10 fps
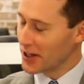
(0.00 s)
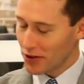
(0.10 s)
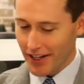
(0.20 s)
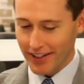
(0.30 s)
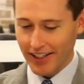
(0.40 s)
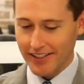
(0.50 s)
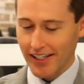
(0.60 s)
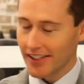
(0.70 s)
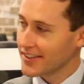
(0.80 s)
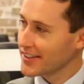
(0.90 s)
Yeah, great. Thanks,
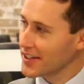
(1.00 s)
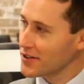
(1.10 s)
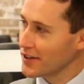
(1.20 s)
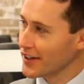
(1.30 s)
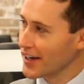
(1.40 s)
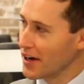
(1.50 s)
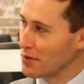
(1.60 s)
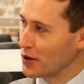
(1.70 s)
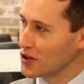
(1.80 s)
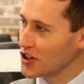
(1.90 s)
Alex. Thanks for
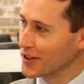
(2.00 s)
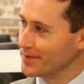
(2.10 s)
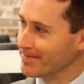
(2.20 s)
having me on the show.